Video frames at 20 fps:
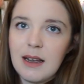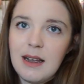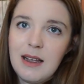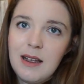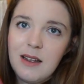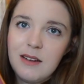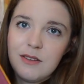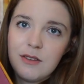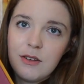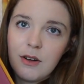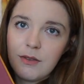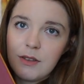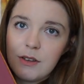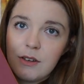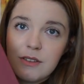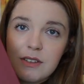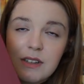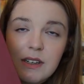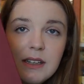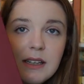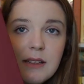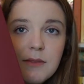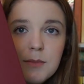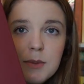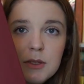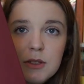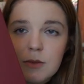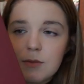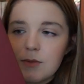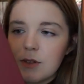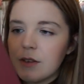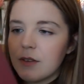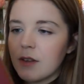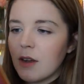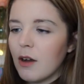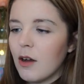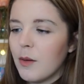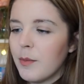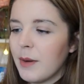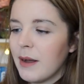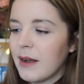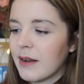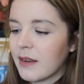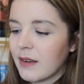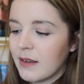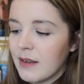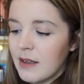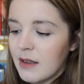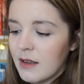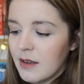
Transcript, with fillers: and nothing underneath, but something on the hardback